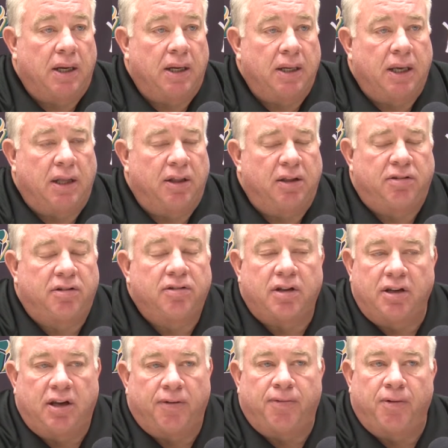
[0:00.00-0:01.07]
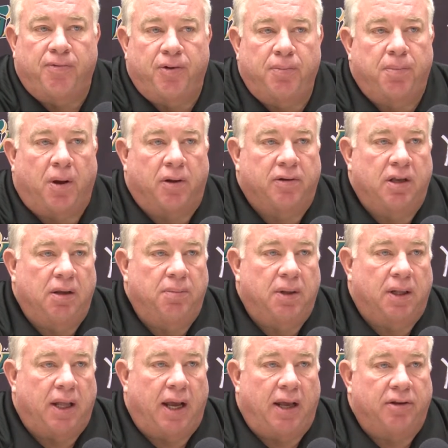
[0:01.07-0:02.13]
again, this is a different football team
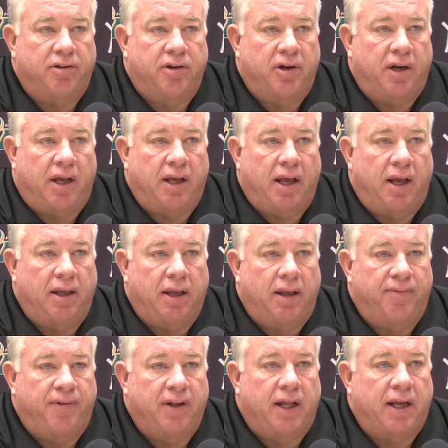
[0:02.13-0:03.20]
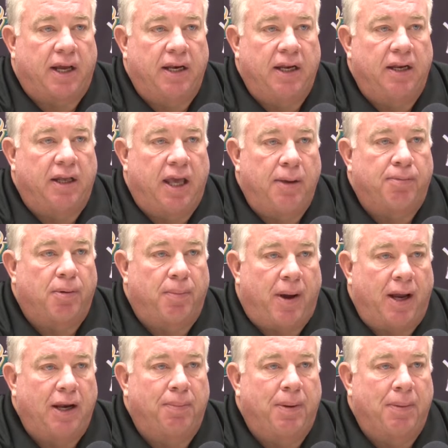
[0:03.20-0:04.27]
than last year. And I feel like I need to keep
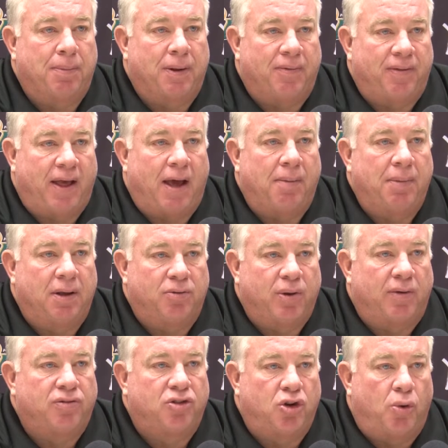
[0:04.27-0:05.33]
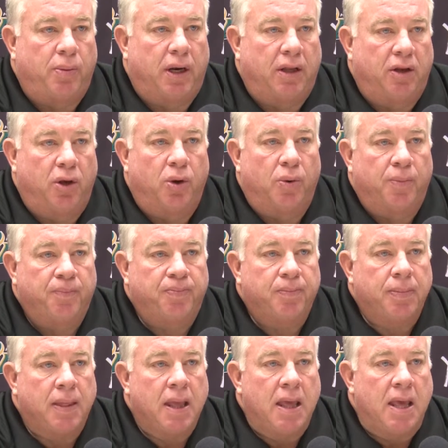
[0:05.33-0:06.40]
reminding people of that because we have so many new
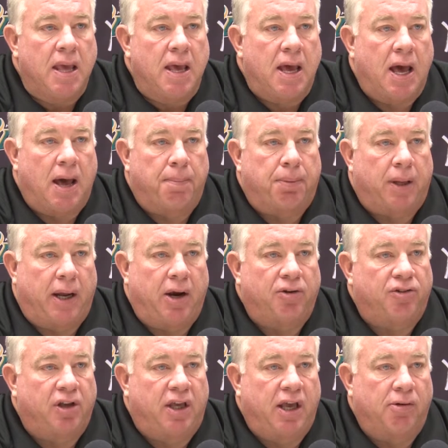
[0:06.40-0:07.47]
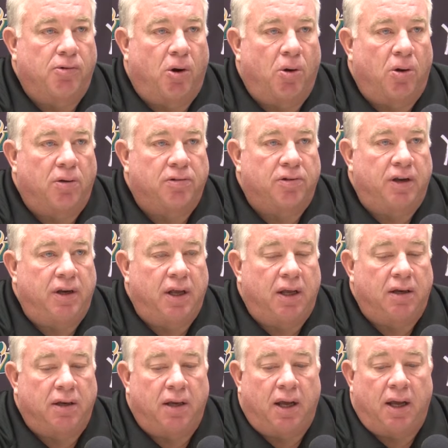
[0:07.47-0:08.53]
players in key roles,
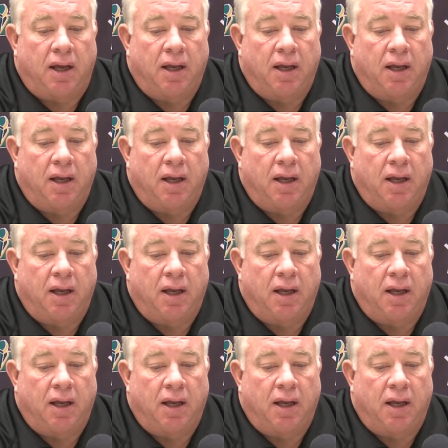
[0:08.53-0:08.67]
and